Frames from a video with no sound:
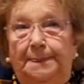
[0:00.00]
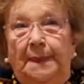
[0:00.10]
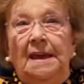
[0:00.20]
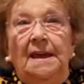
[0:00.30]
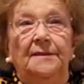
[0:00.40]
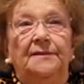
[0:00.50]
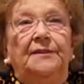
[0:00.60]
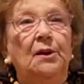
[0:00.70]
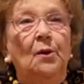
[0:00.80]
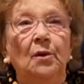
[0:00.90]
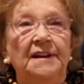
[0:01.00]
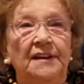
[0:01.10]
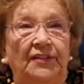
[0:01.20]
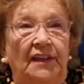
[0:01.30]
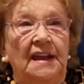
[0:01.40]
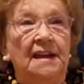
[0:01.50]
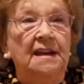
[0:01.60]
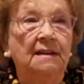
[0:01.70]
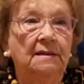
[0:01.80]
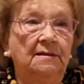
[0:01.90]
The only thing
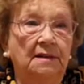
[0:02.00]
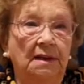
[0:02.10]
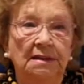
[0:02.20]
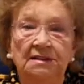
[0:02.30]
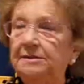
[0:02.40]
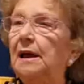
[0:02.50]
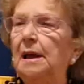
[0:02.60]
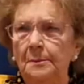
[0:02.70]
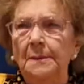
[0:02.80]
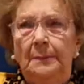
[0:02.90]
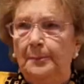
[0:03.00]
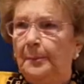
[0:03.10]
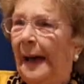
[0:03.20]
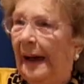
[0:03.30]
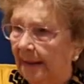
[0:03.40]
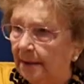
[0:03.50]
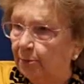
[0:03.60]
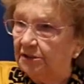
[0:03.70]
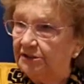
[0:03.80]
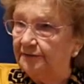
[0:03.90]
is my back
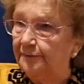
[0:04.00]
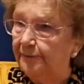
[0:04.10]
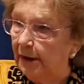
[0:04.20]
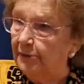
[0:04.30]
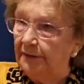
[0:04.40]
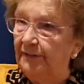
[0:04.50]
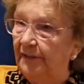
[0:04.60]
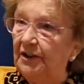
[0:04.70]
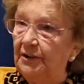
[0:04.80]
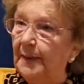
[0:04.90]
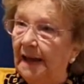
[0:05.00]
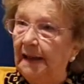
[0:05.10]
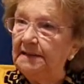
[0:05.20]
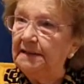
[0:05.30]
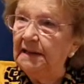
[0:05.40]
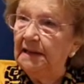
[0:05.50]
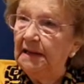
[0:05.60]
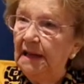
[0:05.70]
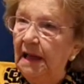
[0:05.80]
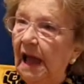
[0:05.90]
was very, very bad.
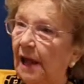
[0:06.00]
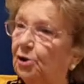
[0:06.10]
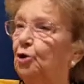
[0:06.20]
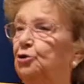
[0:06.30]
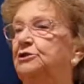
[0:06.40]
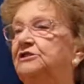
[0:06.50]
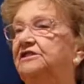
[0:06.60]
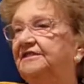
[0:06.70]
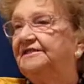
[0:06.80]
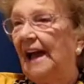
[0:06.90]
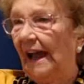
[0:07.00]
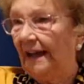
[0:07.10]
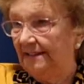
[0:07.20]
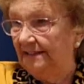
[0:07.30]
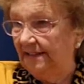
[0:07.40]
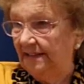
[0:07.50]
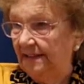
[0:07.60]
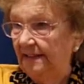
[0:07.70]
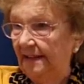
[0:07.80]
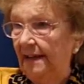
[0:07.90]
I couldn't stand.
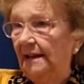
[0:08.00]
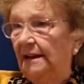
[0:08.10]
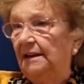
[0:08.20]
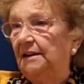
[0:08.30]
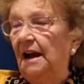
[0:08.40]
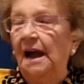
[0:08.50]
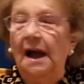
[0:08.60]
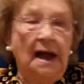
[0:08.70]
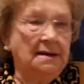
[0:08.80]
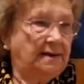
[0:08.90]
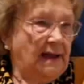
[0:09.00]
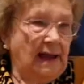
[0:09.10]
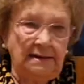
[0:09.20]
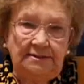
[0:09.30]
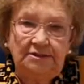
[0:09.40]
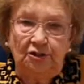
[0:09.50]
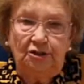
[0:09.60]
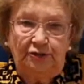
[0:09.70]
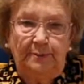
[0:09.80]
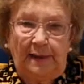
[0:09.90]
I had
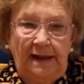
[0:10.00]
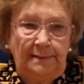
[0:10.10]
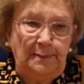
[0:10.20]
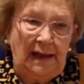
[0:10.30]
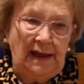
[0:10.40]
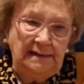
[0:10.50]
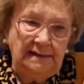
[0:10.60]
such a bad back.